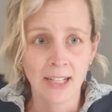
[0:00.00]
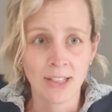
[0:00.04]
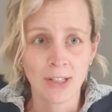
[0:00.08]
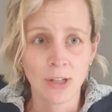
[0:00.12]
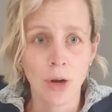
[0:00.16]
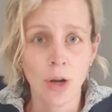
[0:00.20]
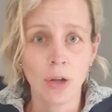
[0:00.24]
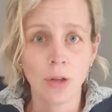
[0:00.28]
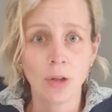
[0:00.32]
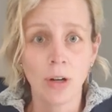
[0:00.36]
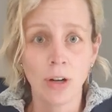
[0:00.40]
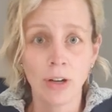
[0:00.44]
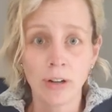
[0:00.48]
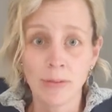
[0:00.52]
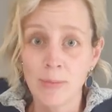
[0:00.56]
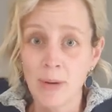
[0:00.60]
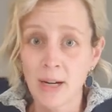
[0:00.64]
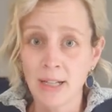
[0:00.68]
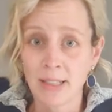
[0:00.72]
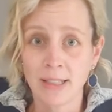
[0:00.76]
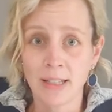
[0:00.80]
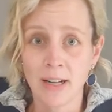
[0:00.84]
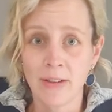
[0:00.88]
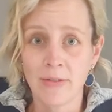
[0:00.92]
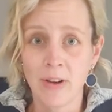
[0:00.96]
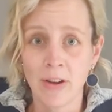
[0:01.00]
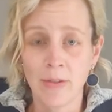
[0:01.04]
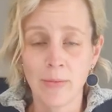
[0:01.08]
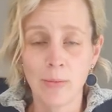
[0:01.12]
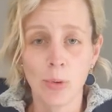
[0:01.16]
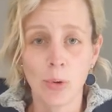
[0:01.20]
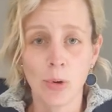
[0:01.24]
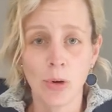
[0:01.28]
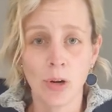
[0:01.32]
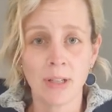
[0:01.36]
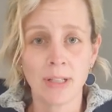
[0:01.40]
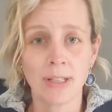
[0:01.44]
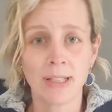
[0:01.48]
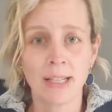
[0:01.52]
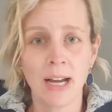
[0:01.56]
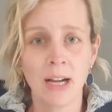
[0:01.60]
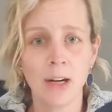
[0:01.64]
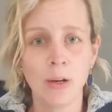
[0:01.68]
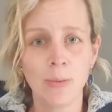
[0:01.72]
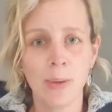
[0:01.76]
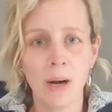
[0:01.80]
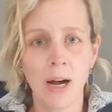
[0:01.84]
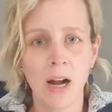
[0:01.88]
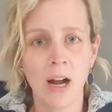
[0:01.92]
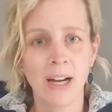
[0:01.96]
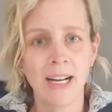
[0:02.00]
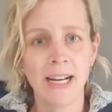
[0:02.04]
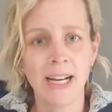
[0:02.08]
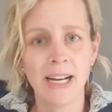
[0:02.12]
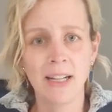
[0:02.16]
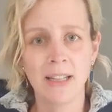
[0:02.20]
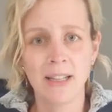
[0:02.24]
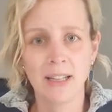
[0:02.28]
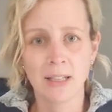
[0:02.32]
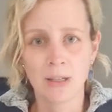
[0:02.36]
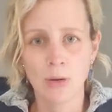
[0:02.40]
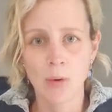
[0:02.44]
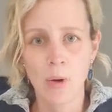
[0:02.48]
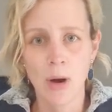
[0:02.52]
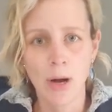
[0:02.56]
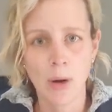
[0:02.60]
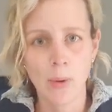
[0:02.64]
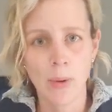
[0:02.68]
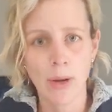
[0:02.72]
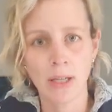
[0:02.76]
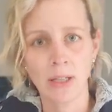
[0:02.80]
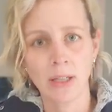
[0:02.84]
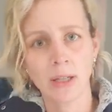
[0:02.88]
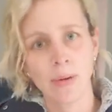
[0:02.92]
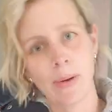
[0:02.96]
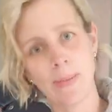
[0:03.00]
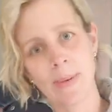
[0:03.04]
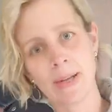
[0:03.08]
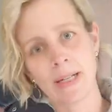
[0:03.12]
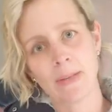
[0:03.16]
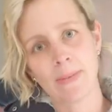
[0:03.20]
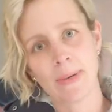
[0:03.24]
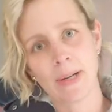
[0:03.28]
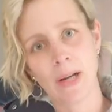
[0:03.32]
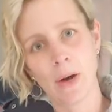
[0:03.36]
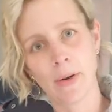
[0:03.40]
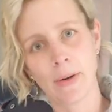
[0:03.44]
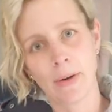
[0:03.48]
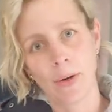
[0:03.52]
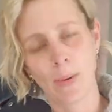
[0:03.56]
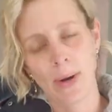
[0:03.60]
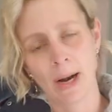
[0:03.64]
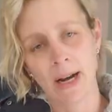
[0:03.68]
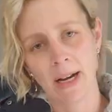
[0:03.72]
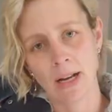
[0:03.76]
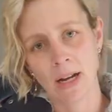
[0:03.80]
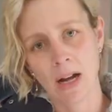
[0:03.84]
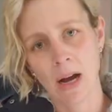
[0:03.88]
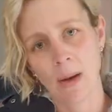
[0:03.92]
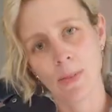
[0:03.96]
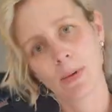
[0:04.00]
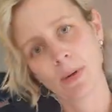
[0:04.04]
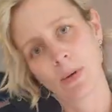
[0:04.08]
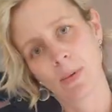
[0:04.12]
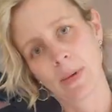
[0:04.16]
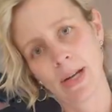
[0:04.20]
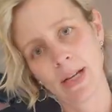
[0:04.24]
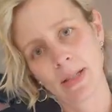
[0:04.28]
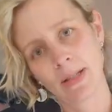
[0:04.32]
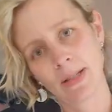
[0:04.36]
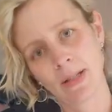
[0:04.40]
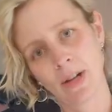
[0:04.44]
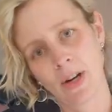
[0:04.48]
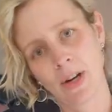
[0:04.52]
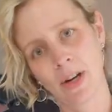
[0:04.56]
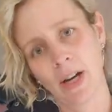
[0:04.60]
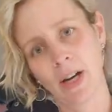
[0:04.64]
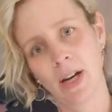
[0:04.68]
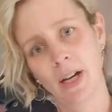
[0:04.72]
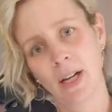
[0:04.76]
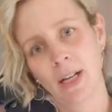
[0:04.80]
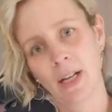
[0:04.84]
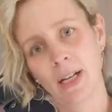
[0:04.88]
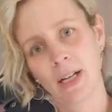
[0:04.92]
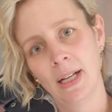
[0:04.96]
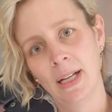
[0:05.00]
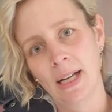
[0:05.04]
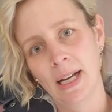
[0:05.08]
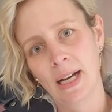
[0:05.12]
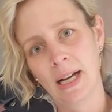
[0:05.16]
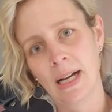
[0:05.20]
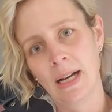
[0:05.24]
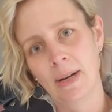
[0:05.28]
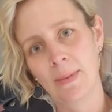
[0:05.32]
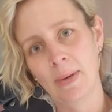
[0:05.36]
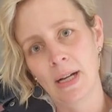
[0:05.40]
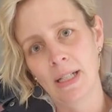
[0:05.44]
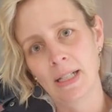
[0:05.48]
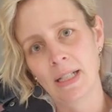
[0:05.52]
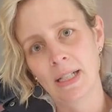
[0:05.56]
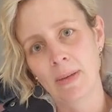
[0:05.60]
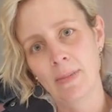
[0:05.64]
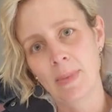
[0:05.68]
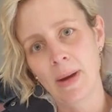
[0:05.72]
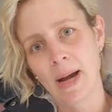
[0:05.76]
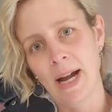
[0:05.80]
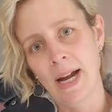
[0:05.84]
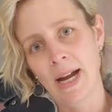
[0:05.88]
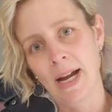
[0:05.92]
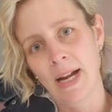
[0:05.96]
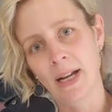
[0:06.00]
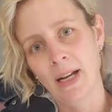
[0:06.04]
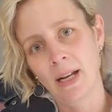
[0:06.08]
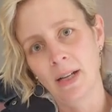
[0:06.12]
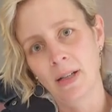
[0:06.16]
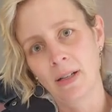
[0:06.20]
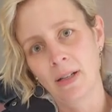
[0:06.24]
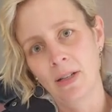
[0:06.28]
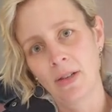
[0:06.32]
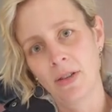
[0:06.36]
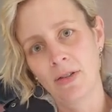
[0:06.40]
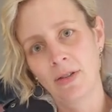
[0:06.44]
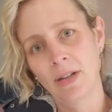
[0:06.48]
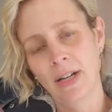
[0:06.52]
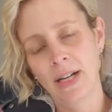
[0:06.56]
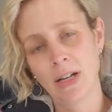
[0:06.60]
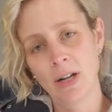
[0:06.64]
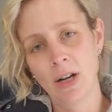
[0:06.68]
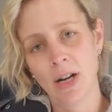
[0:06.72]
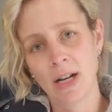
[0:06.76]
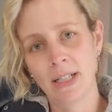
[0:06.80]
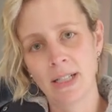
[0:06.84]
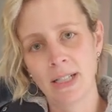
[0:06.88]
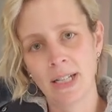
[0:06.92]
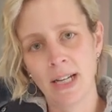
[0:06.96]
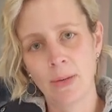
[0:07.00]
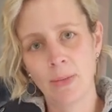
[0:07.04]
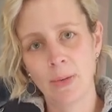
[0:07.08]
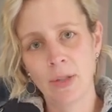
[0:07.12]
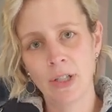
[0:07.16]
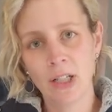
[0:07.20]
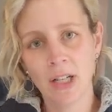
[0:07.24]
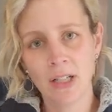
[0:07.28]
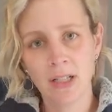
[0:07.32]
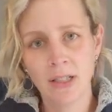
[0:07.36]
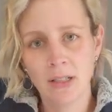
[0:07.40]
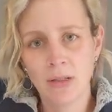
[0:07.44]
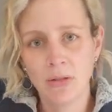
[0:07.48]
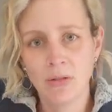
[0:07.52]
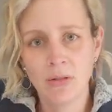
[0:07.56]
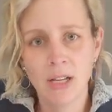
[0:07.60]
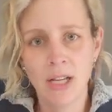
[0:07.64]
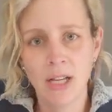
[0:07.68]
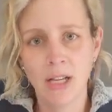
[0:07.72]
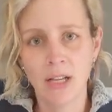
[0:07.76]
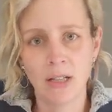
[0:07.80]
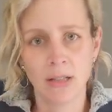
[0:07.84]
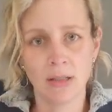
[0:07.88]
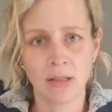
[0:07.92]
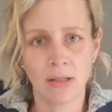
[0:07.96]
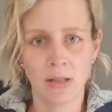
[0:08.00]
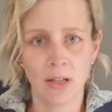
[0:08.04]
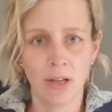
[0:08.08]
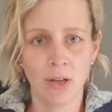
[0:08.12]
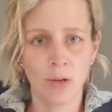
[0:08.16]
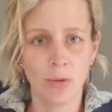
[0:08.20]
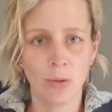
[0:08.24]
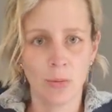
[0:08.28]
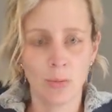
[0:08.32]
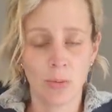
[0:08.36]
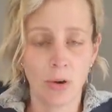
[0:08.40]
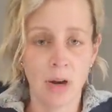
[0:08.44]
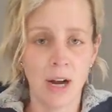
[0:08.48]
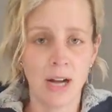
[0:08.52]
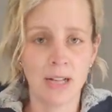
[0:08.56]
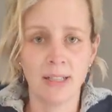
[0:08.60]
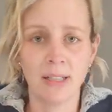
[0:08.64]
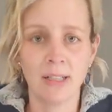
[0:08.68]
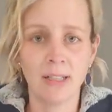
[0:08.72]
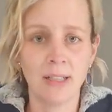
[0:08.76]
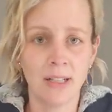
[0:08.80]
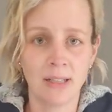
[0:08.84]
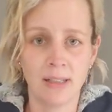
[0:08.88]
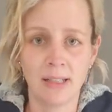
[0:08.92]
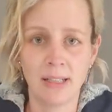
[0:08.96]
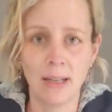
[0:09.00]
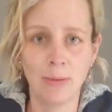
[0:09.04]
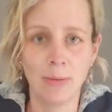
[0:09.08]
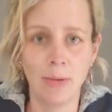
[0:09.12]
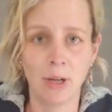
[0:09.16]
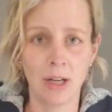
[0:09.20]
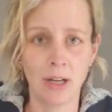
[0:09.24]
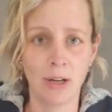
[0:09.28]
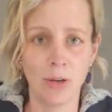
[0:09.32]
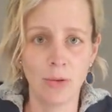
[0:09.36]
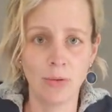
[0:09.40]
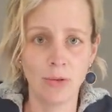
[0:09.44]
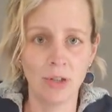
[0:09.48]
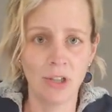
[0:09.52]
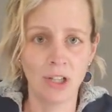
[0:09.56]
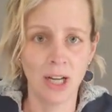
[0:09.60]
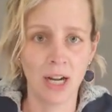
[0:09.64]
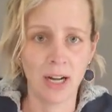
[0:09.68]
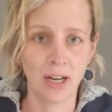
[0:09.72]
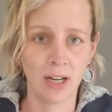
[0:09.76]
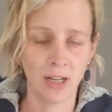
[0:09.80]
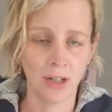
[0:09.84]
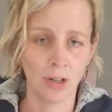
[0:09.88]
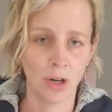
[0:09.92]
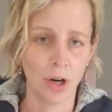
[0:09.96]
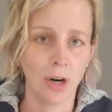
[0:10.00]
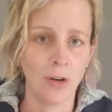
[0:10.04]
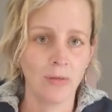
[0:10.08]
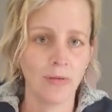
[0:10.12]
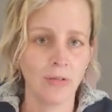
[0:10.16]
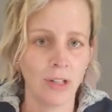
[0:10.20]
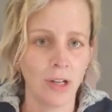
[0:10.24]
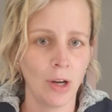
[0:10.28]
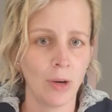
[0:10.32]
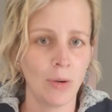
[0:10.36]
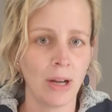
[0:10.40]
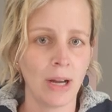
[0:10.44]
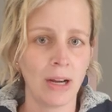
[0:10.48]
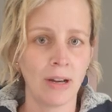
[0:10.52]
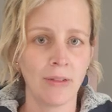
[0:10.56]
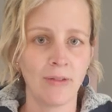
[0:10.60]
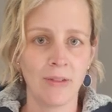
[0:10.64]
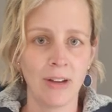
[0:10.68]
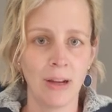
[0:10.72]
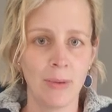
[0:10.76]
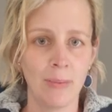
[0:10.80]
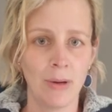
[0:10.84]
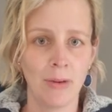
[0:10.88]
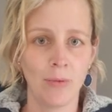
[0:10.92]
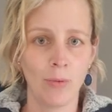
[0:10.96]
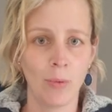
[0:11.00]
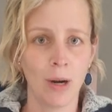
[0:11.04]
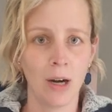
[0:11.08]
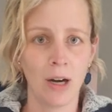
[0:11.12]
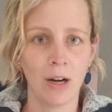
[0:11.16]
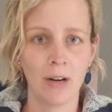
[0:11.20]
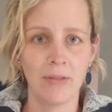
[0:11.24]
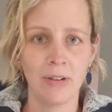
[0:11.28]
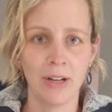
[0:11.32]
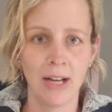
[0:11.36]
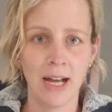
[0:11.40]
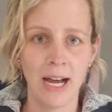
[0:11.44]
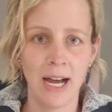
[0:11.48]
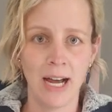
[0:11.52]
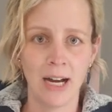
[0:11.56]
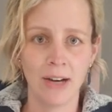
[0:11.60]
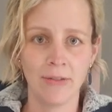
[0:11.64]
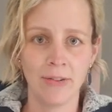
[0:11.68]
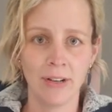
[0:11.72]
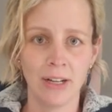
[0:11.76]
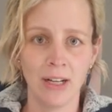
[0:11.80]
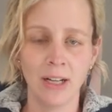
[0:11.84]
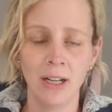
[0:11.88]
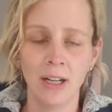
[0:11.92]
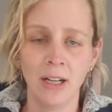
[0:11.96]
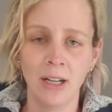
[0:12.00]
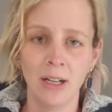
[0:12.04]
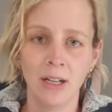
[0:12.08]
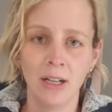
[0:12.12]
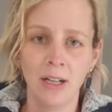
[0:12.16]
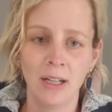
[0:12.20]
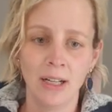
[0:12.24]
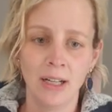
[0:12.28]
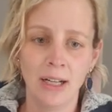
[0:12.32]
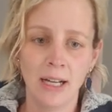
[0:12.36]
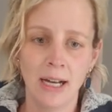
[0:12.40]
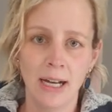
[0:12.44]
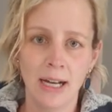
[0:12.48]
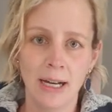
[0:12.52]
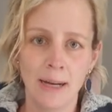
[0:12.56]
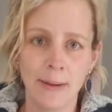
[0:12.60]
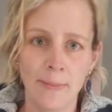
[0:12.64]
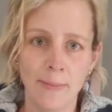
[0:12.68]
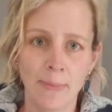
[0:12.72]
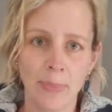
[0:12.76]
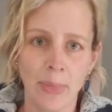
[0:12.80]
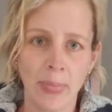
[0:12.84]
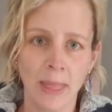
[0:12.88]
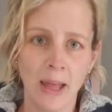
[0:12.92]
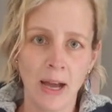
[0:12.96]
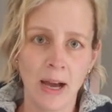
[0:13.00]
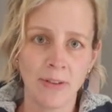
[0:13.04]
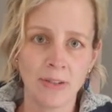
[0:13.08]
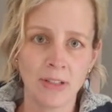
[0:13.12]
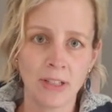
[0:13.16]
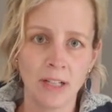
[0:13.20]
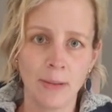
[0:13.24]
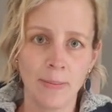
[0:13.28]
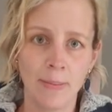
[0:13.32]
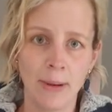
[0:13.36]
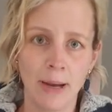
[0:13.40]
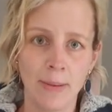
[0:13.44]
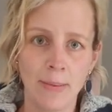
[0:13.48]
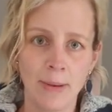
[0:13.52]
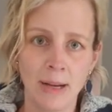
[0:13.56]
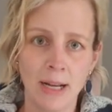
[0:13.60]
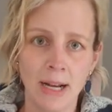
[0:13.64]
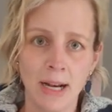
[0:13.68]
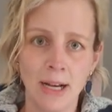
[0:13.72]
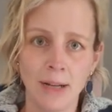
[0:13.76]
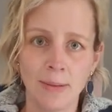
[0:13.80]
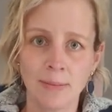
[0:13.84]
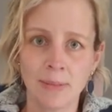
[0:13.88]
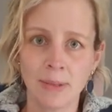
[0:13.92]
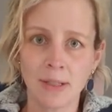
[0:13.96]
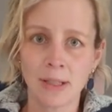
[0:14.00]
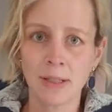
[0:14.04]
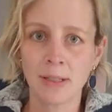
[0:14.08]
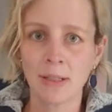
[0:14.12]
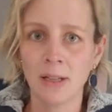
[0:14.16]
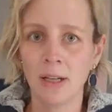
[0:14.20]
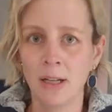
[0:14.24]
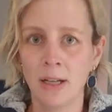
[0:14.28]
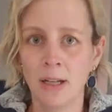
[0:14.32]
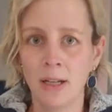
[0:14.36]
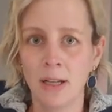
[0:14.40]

So a lot of my stuff I've bought on sale, but I needed this quite quickly. We're meant to be going away in a couple of weeks. So I did pay $319, which I still think is a good price. It does seem like a good jacket, and hopefully I'll get a fair bit of wear of it out of it after the baby comes.